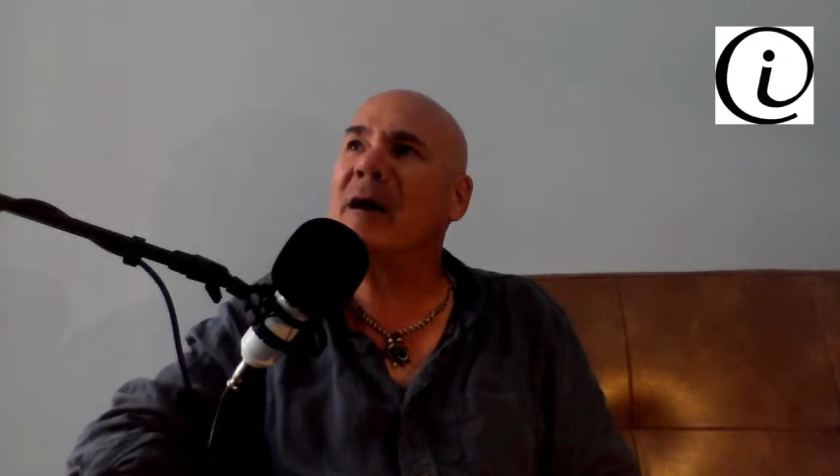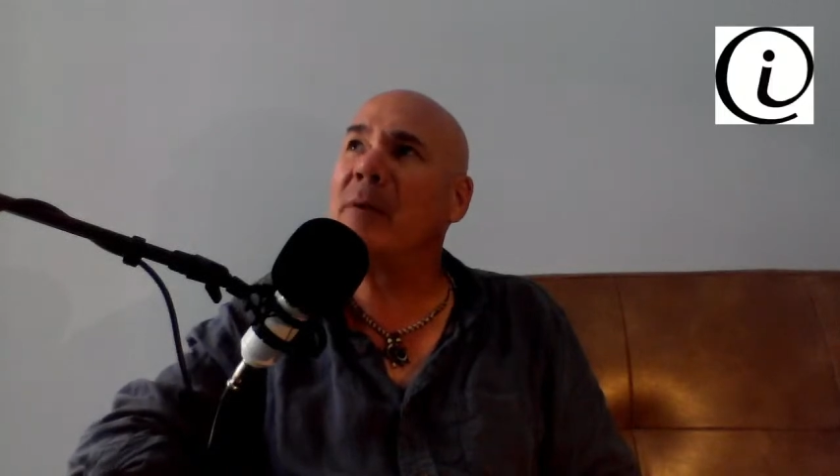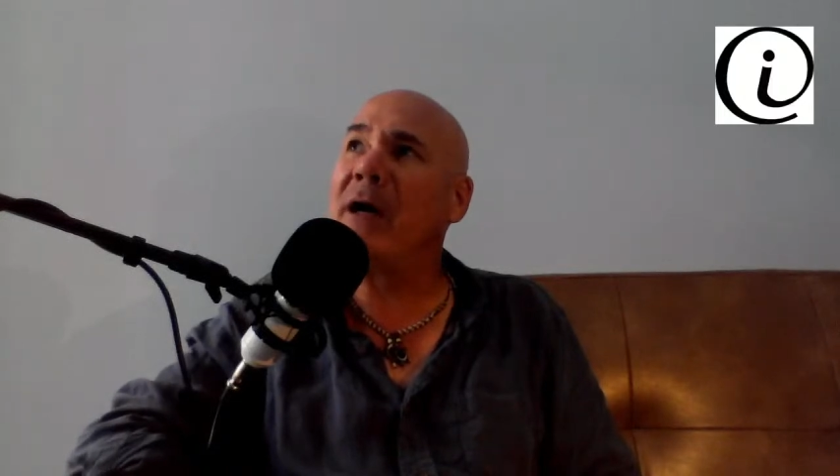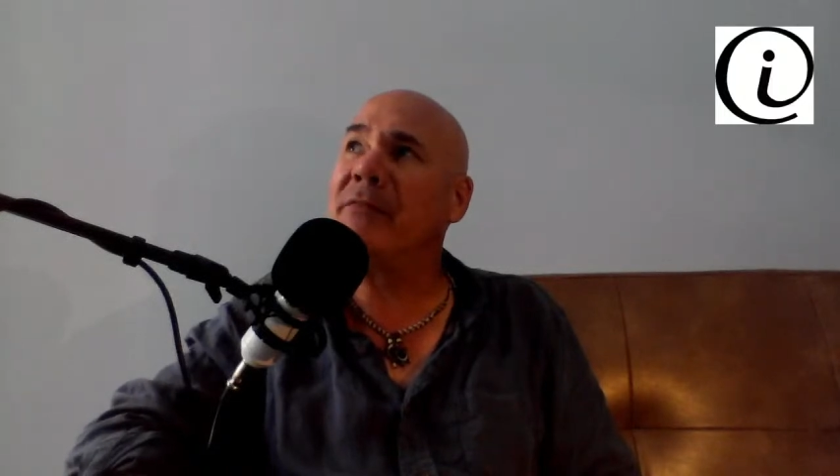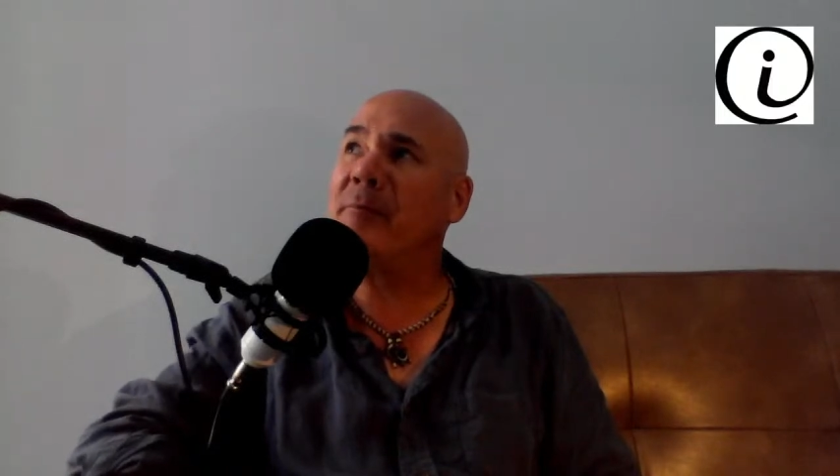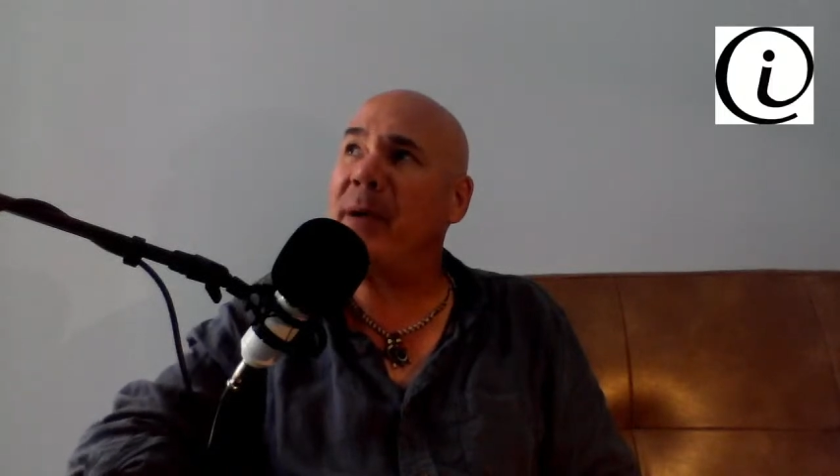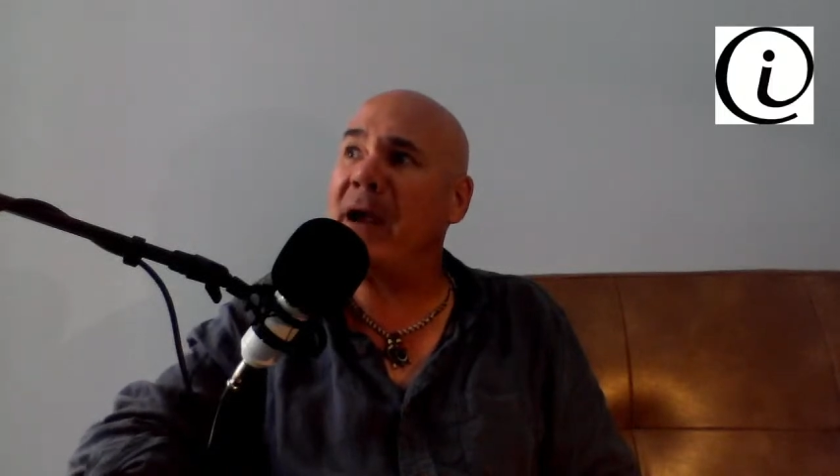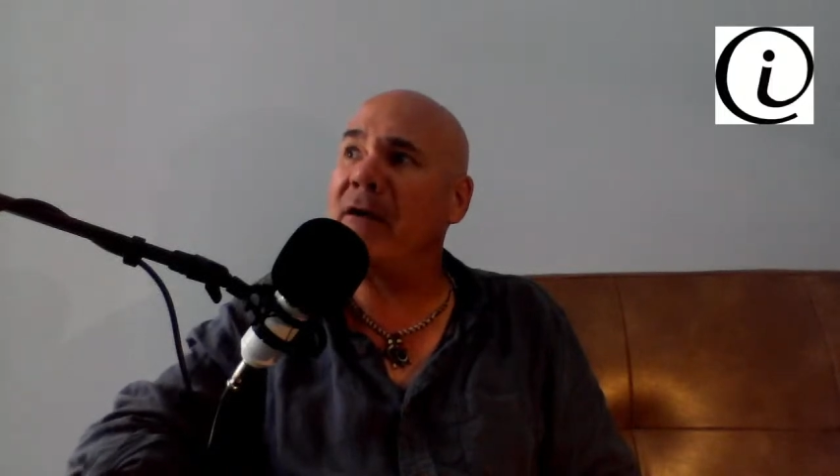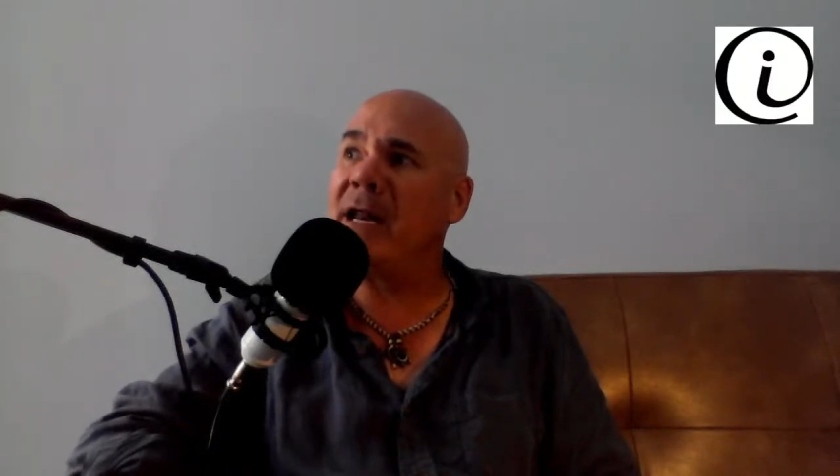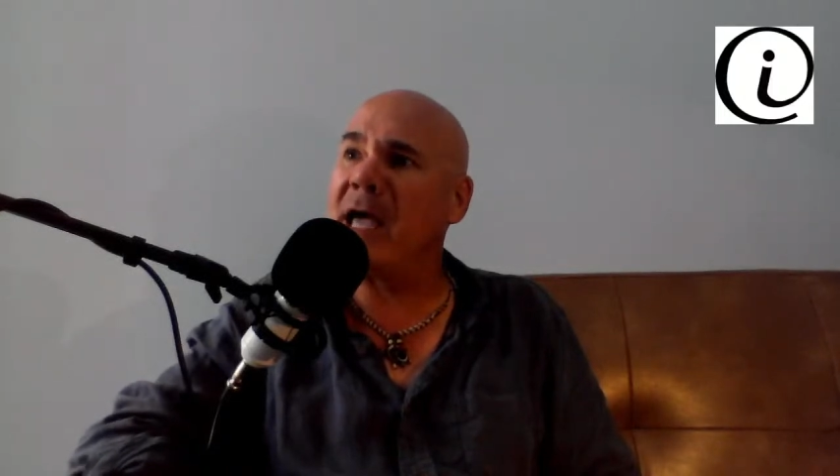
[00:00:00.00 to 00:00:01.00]
about the
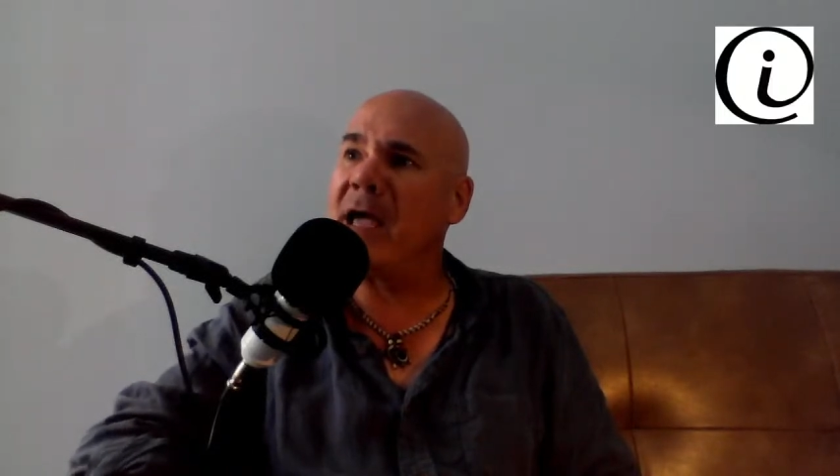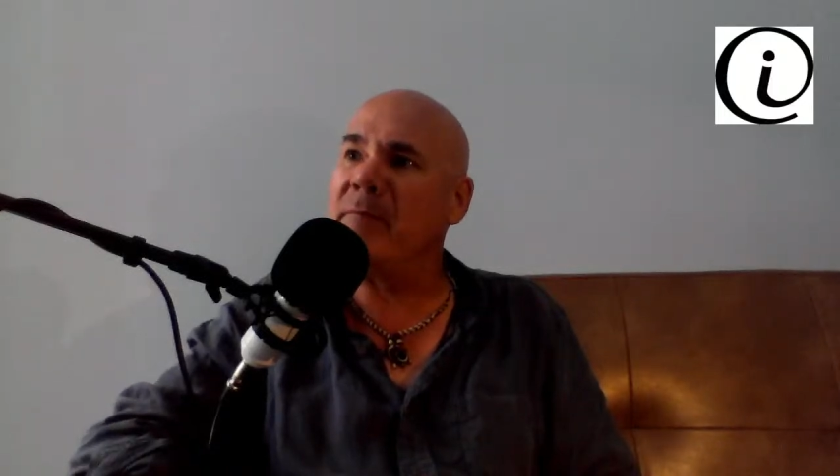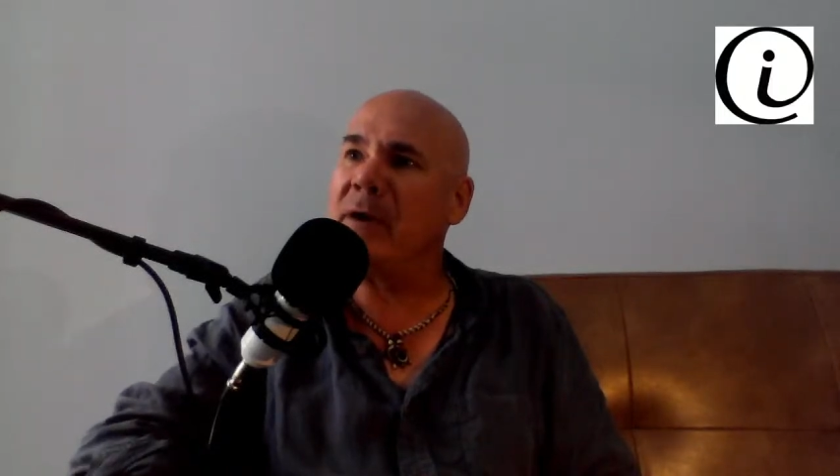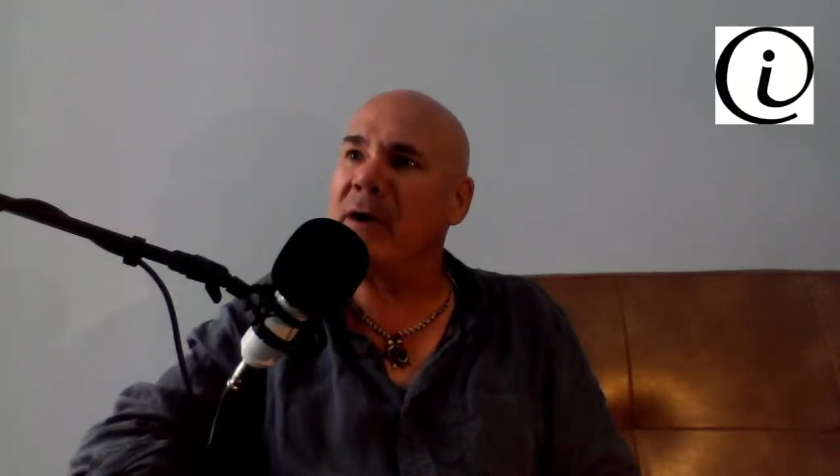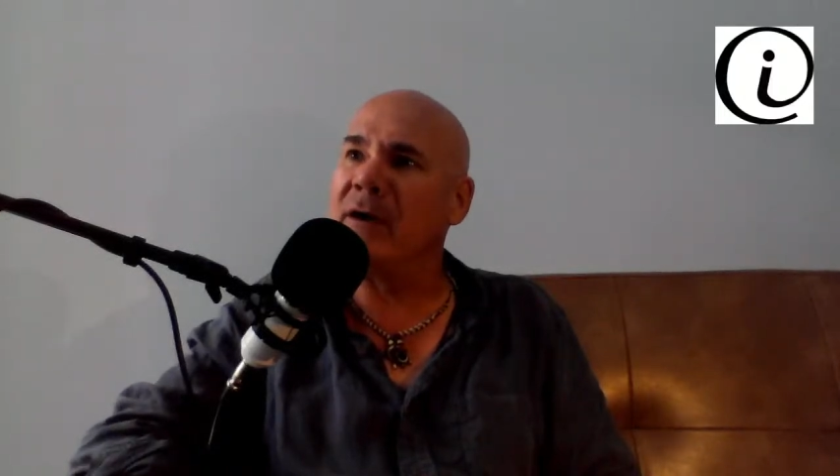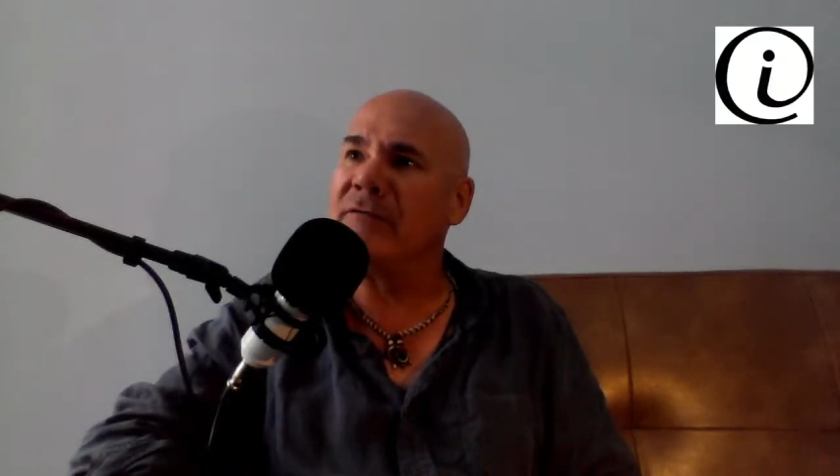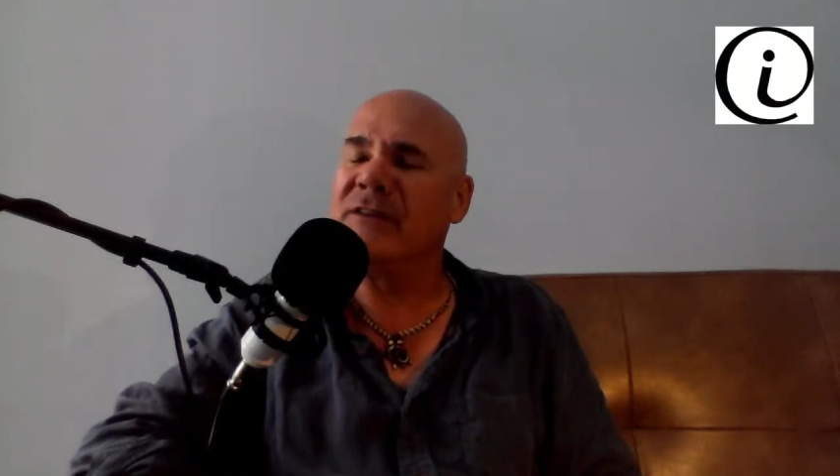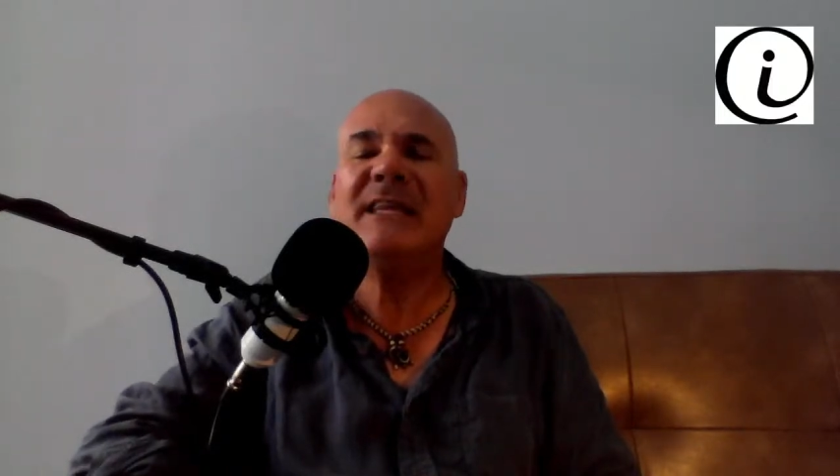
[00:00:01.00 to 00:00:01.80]
paradigm of